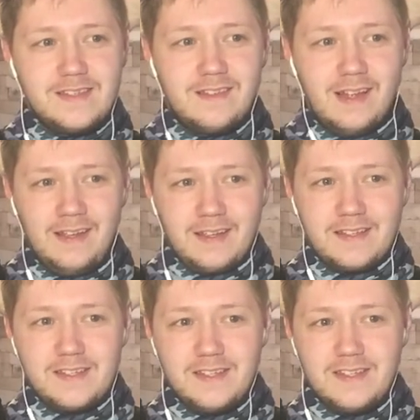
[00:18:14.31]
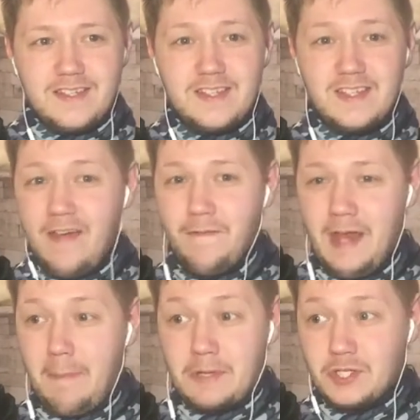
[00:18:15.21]
like, 7
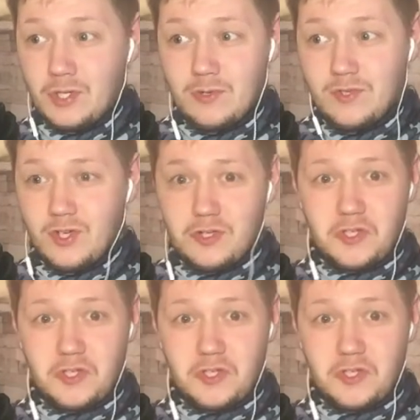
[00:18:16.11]
episodes or